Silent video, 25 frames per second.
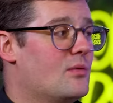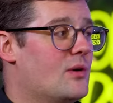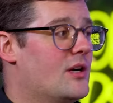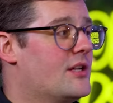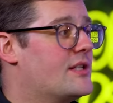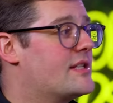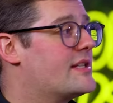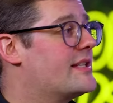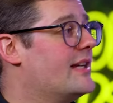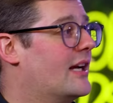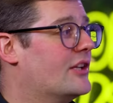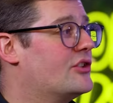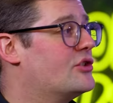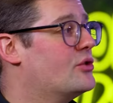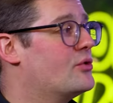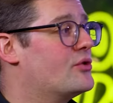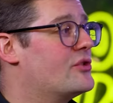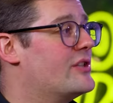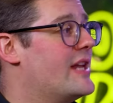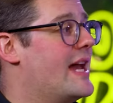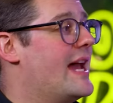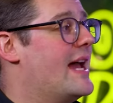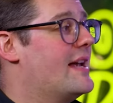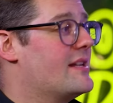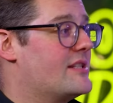the word
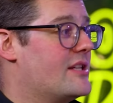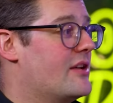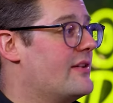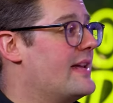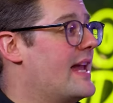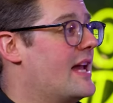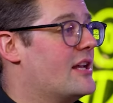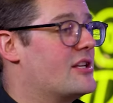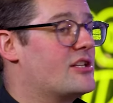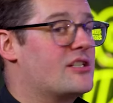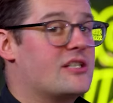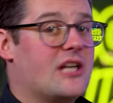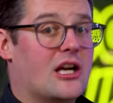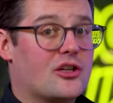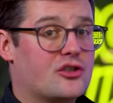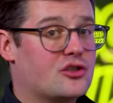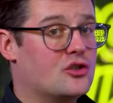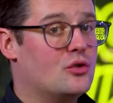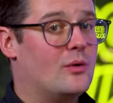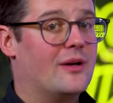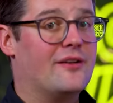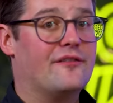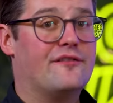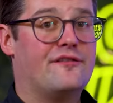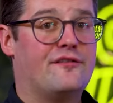subtle's there. So yes, yeah,
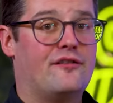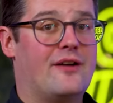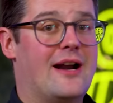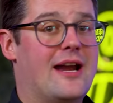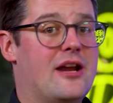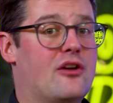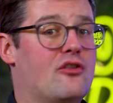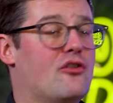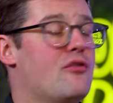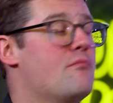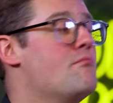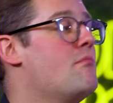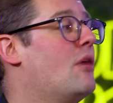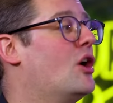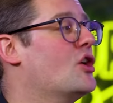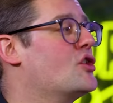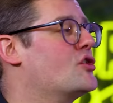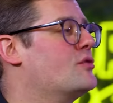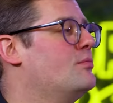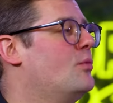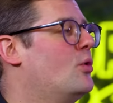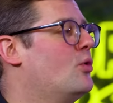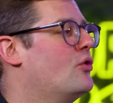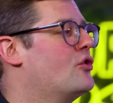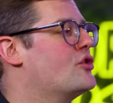subtle and fragrant,
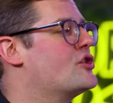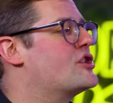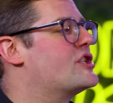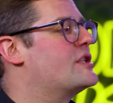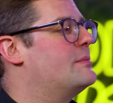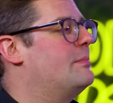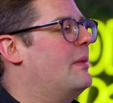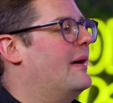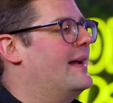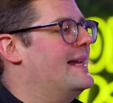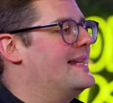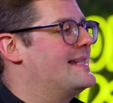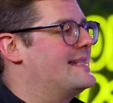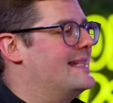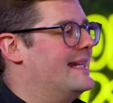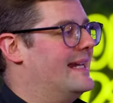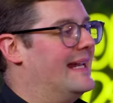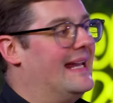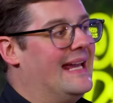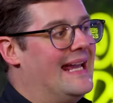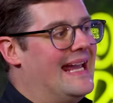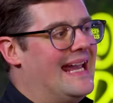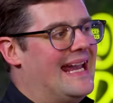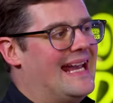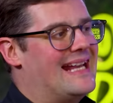much more than
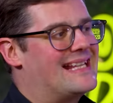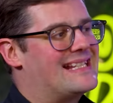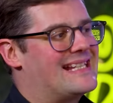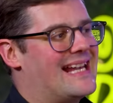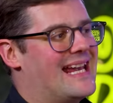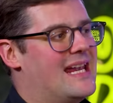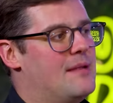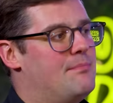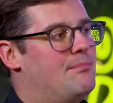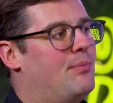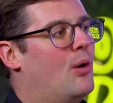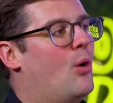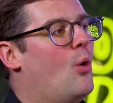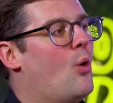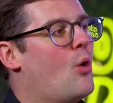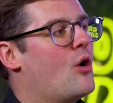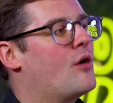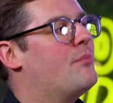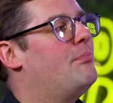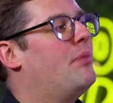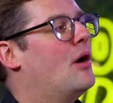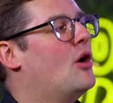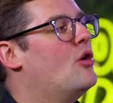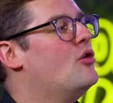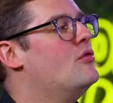spicy. It's a
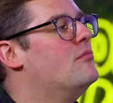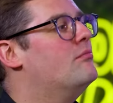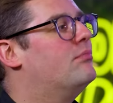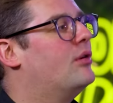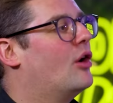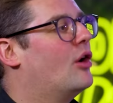pork bone